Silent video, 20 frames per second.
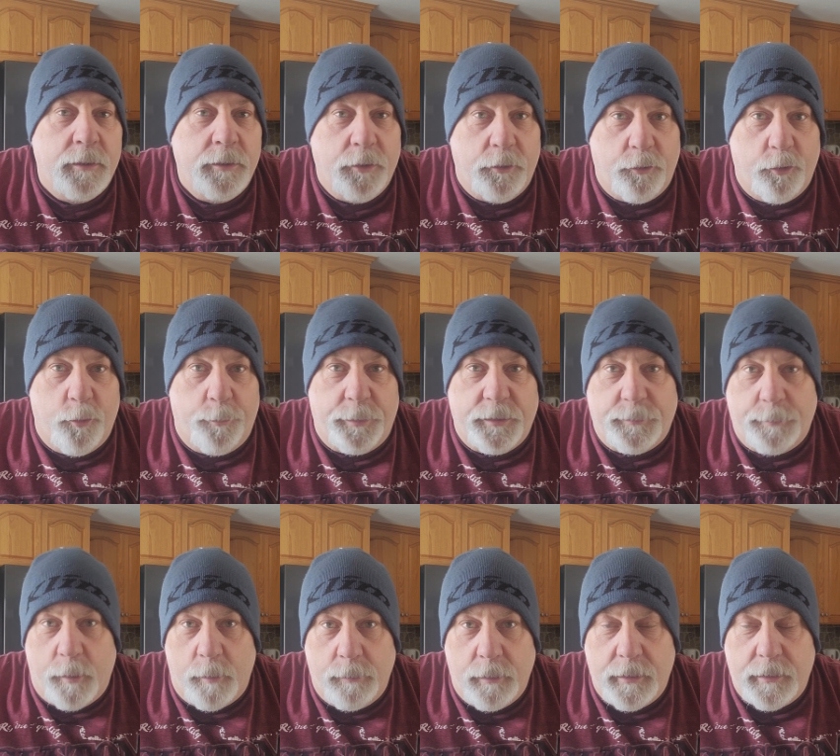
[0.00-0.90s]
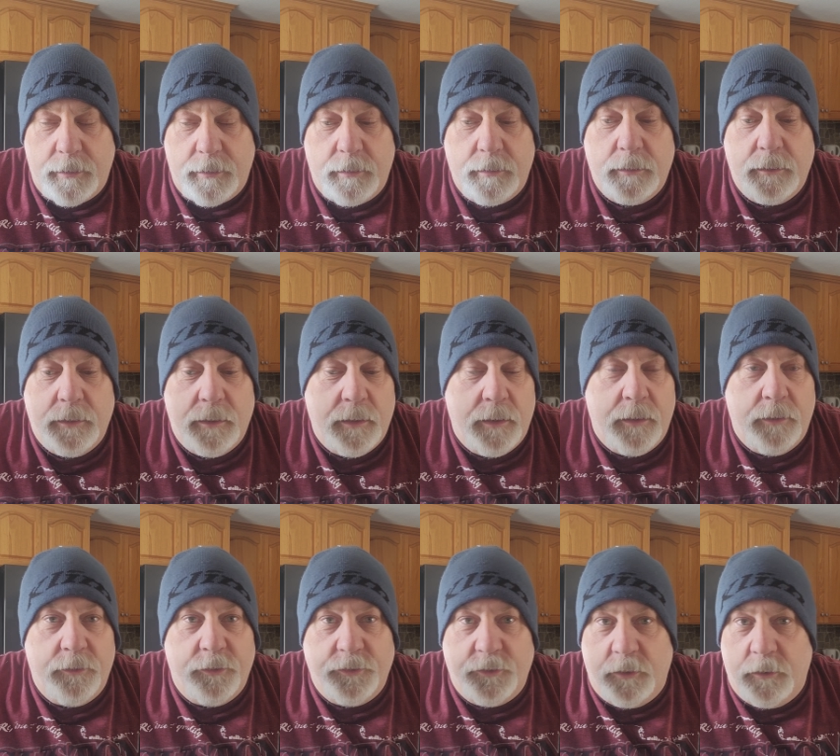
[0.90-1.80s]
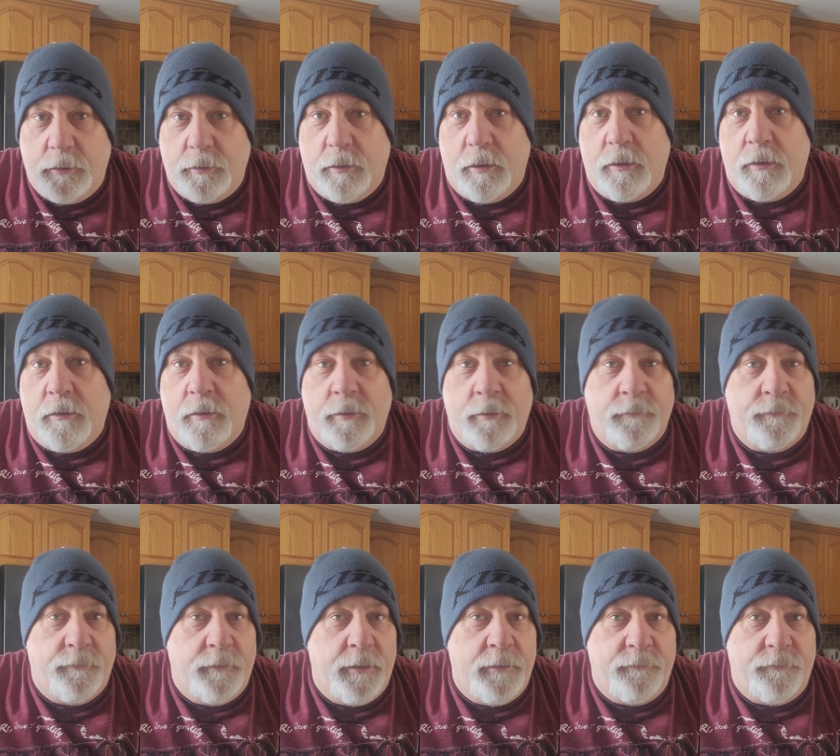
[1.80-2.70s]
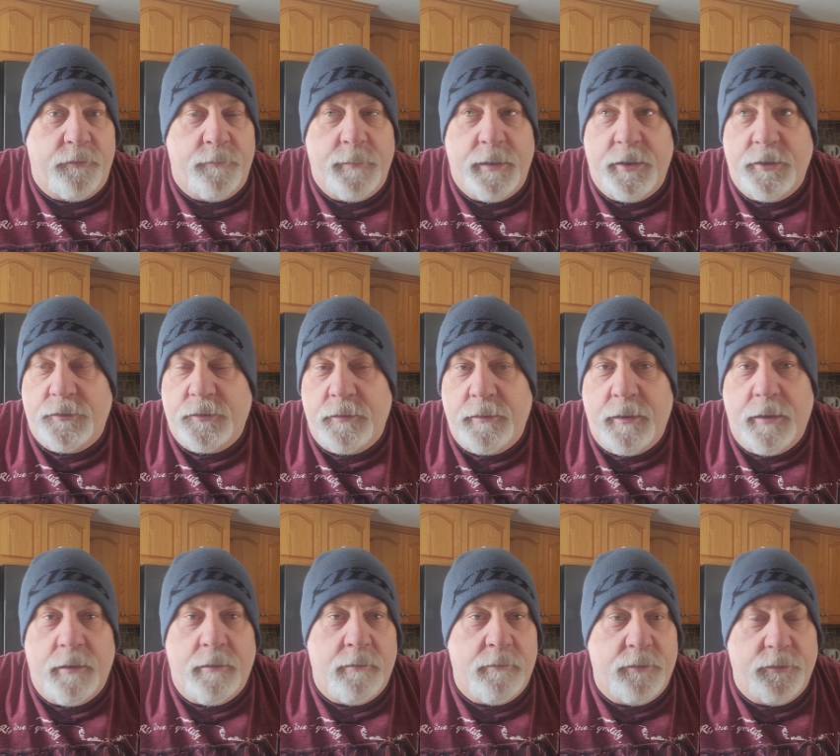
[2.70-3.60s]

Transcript: The group is public. There's a lot of information there.